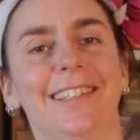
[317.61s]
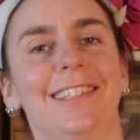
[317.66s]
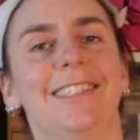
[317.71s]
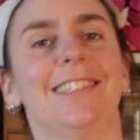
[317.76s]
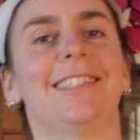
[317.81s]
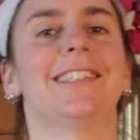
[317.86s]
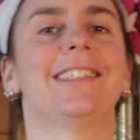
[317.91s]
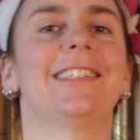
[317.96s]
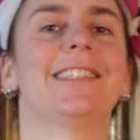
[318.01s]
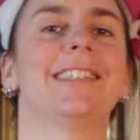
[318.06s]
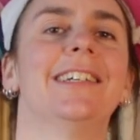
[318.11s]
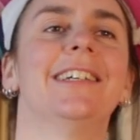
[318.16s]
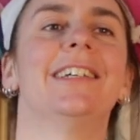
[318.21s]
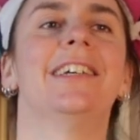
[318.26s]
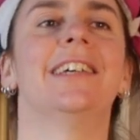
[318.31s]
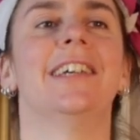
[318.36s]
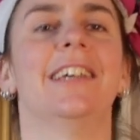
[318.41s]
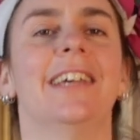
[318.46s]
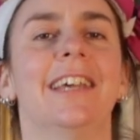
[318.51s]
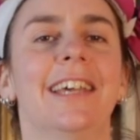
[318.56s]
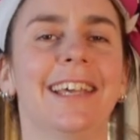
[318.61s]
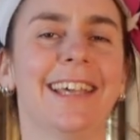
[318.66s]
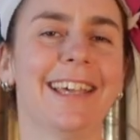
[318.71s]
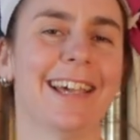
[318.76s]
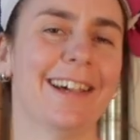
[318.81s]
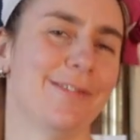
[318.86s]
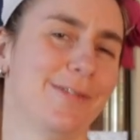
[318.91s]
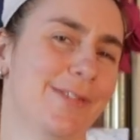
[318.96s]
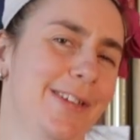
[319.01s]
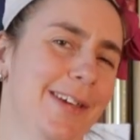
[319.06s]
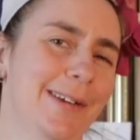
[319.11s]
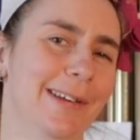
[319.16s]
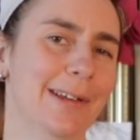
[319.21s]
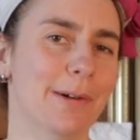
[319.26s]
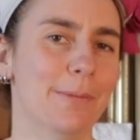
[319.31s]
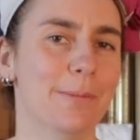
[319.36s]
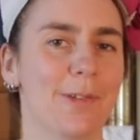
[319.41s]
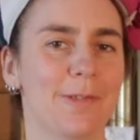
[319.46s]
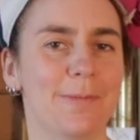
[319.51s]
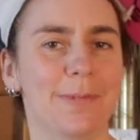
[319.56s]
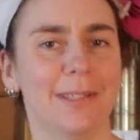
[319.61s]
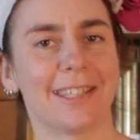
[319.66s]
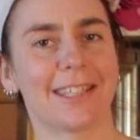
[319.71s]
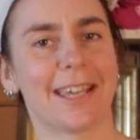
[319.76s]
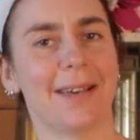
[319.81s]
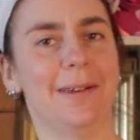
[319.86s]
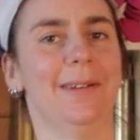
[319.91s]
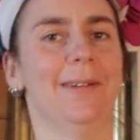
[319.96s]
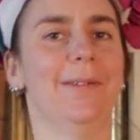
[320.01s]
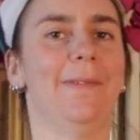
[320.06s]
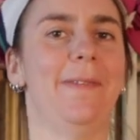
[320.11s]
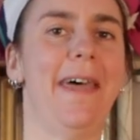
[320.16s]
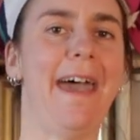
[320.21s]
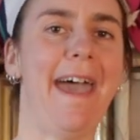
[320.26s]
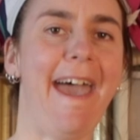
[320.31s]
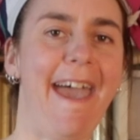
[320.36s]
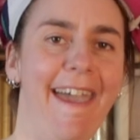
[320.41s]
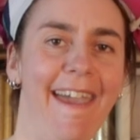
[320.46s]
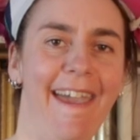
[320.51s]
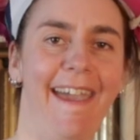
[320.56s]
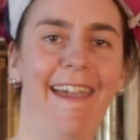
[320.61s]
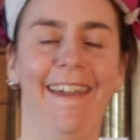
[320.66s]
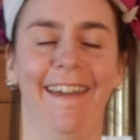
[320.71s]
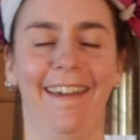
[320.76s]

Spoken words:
Let's just get a few little movements going on there.